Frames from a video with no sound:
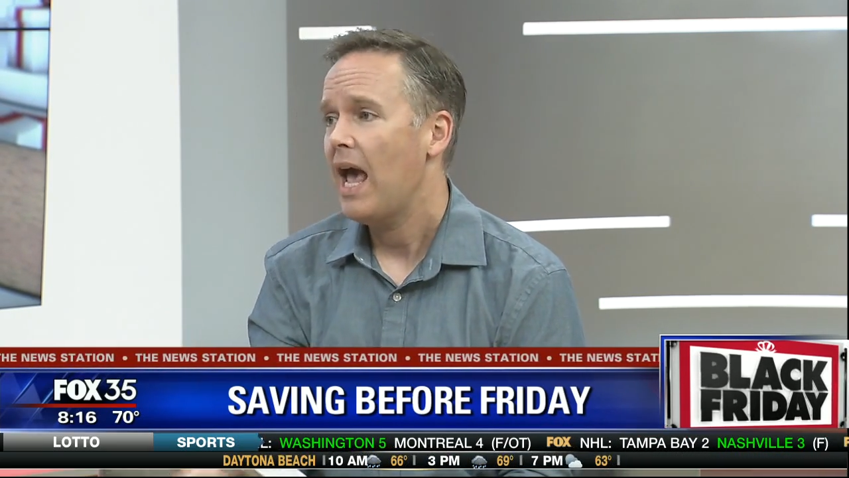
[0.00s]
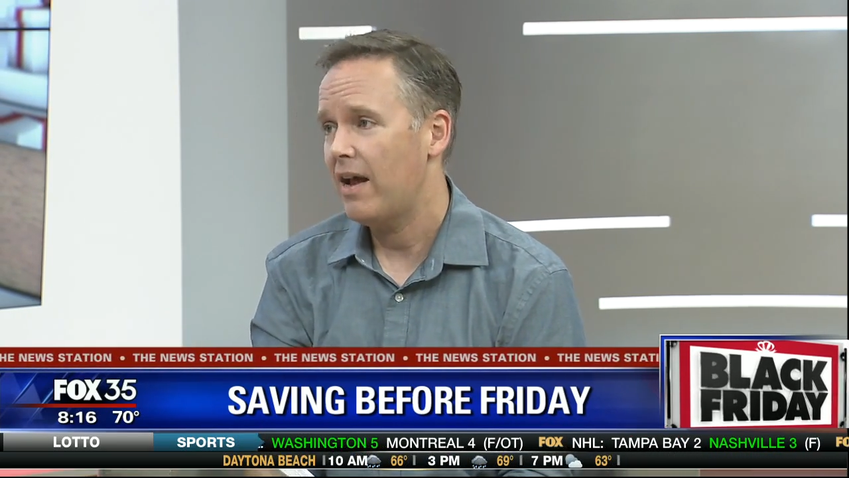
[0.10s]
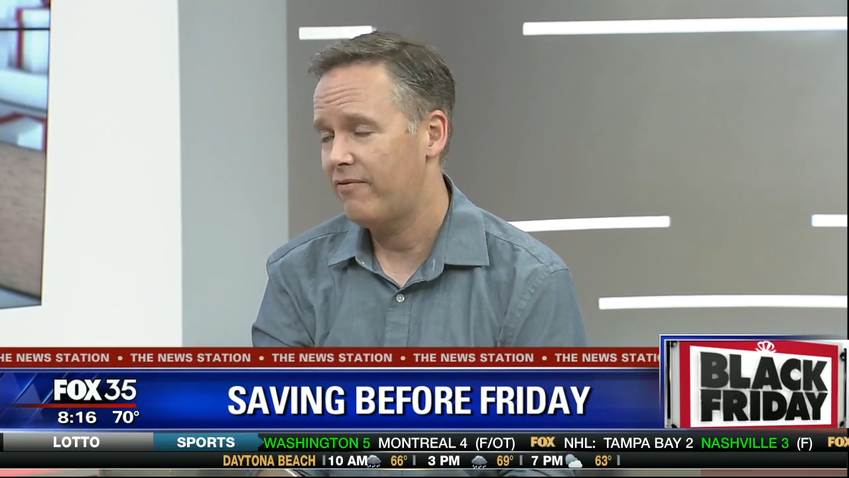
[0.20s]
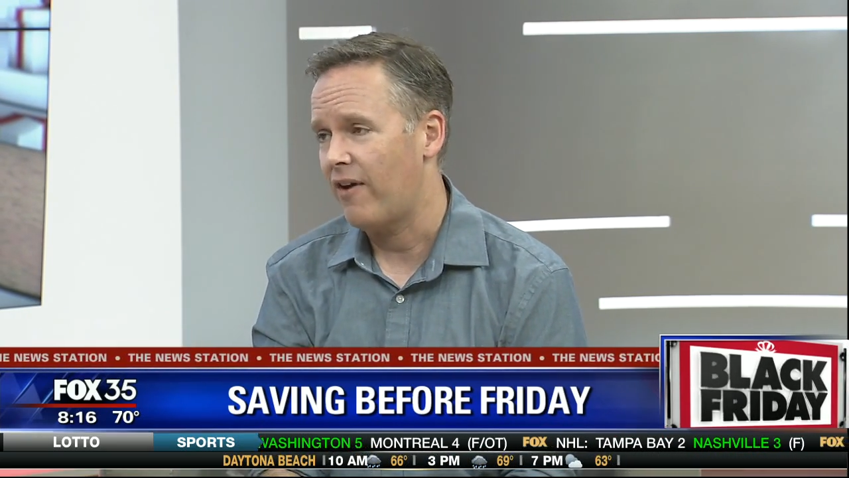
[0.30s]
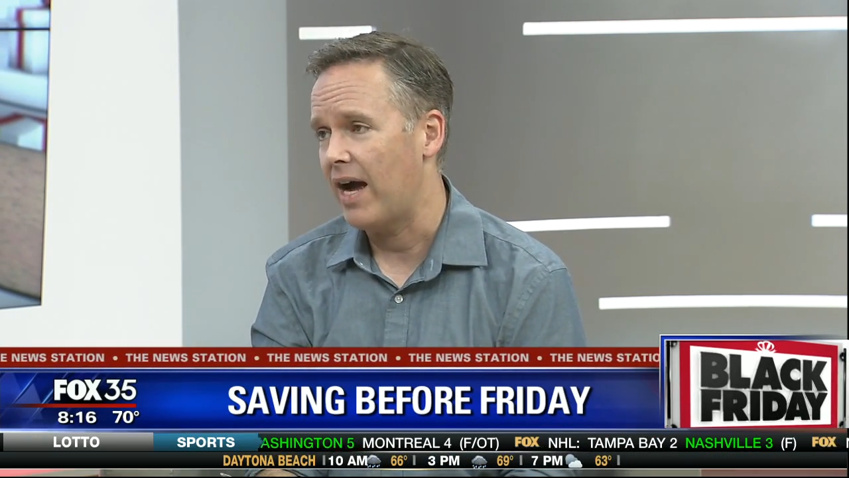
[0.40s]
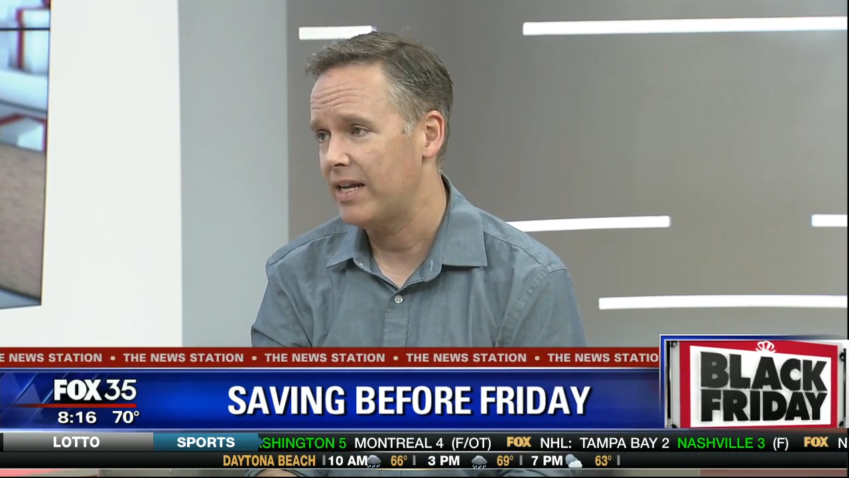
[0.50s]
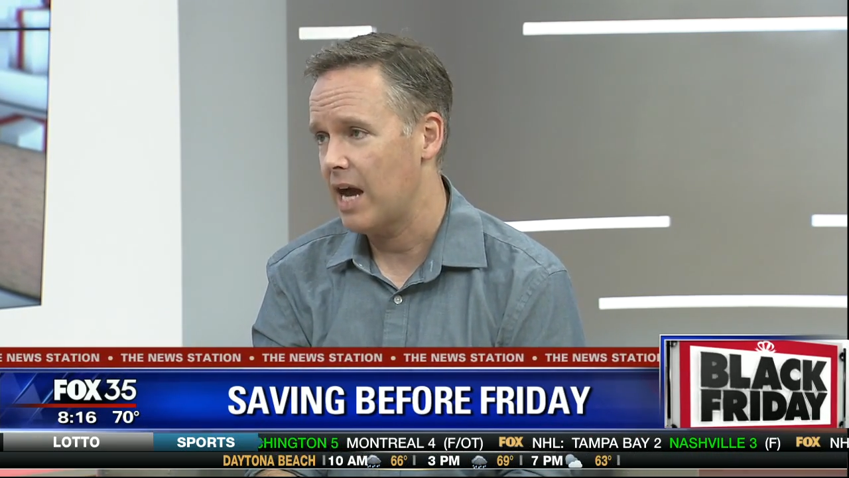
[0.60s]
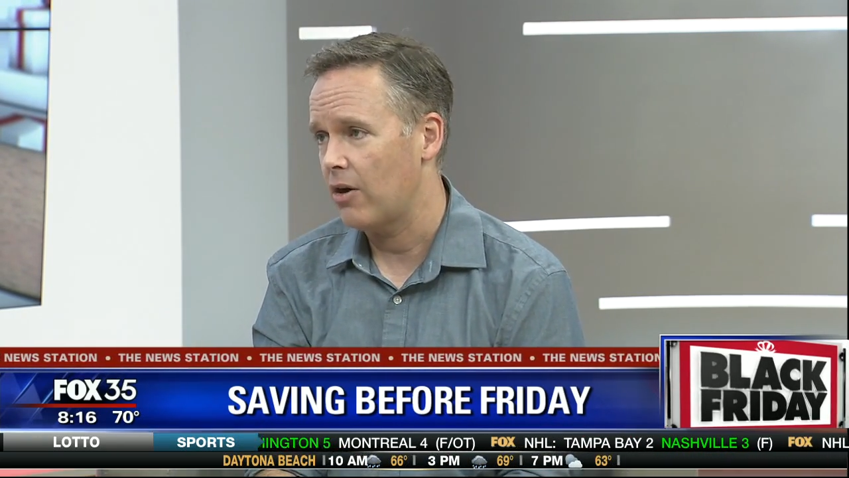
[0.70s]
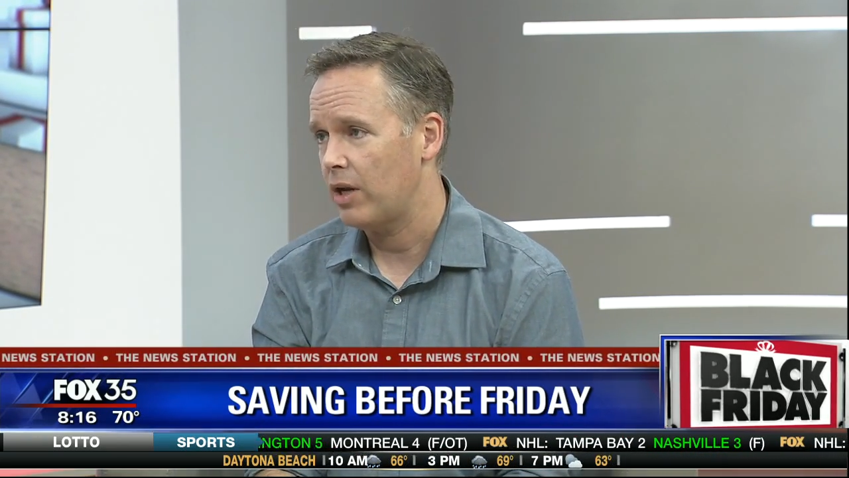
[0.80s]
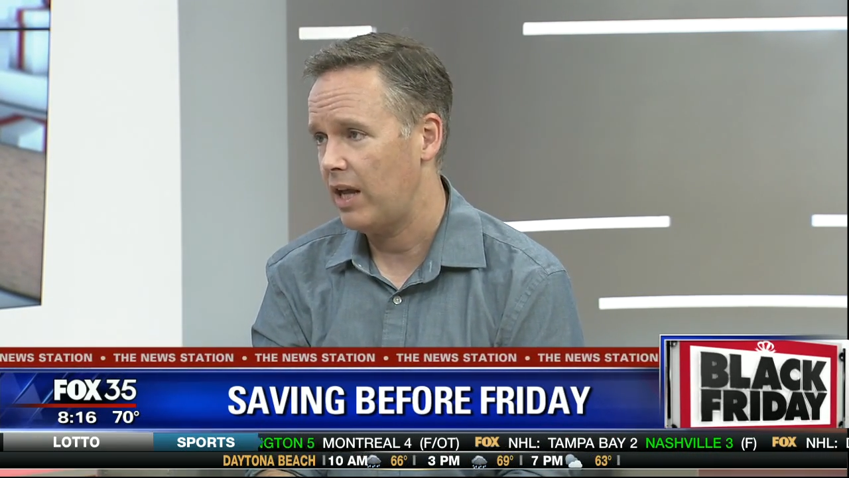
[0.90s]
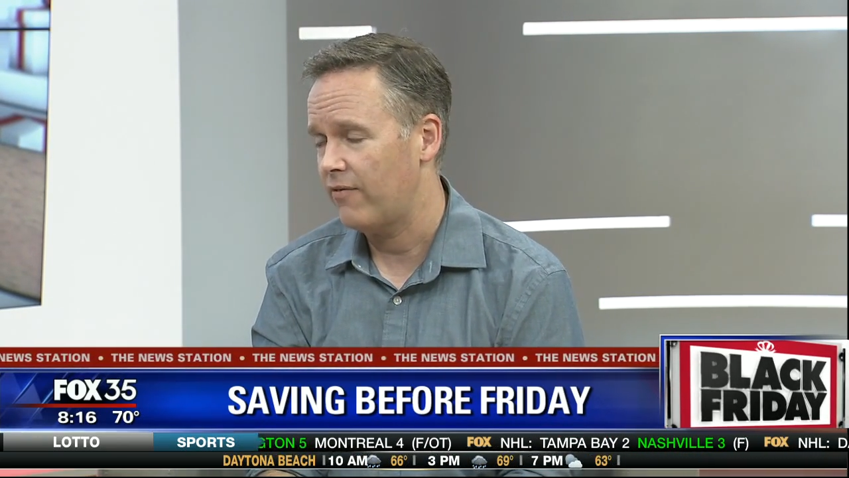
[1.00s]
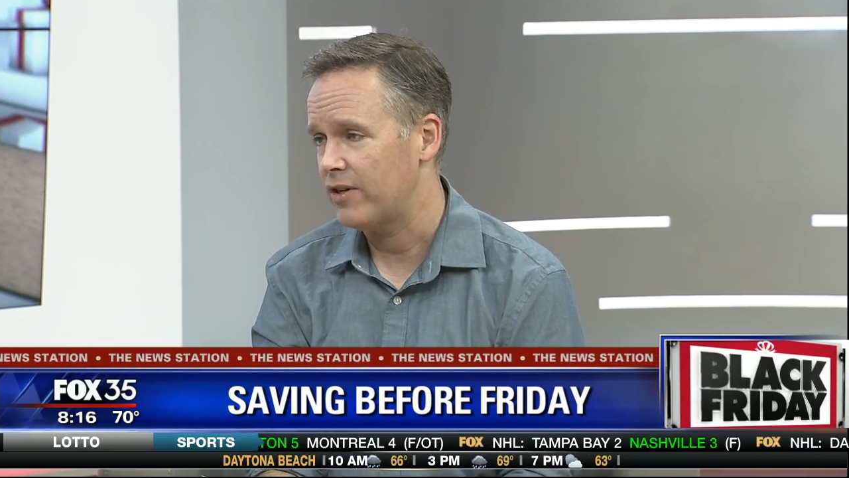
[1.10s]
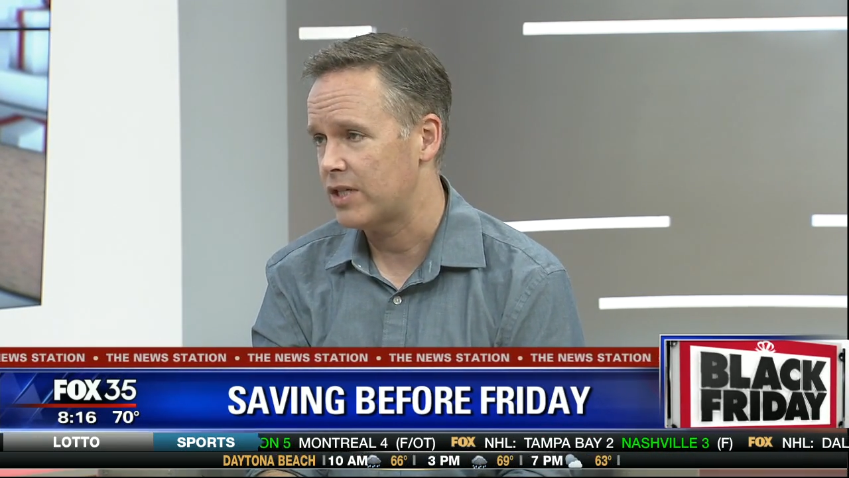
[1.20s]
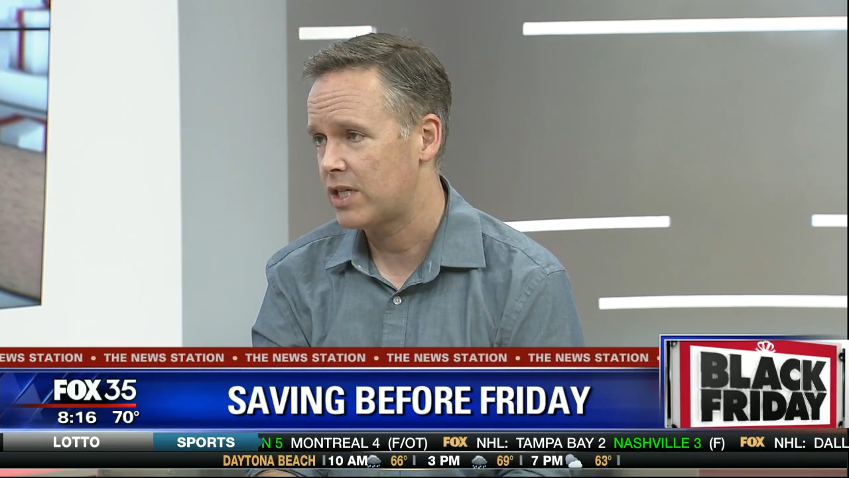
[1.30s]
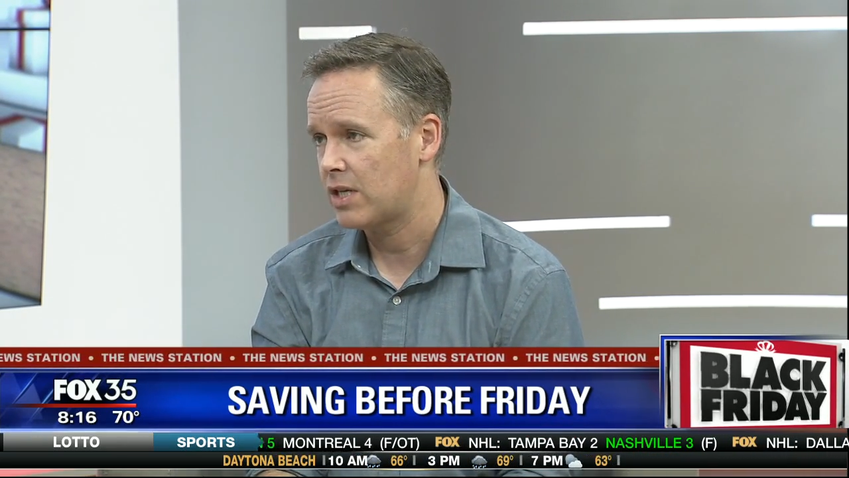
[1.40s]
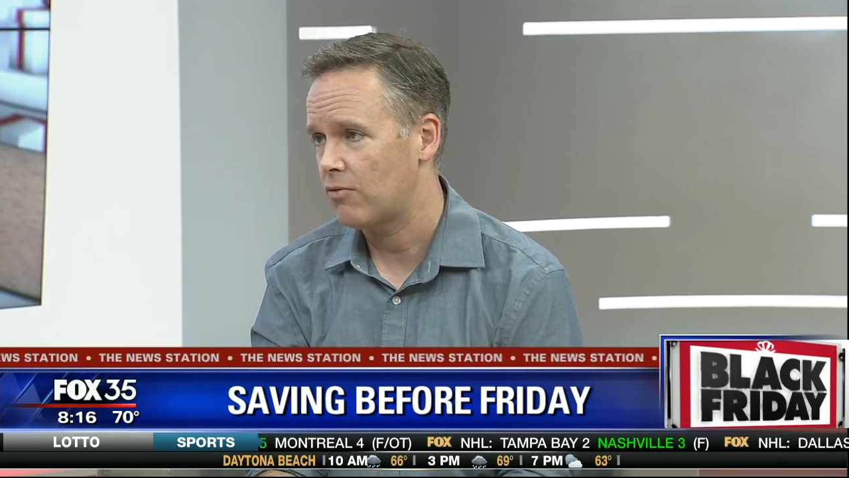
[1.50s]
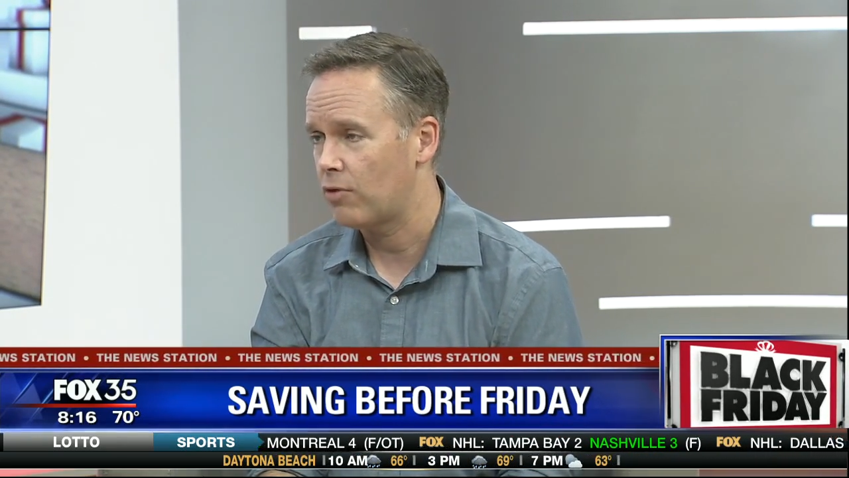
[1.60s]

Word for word: and find out if it's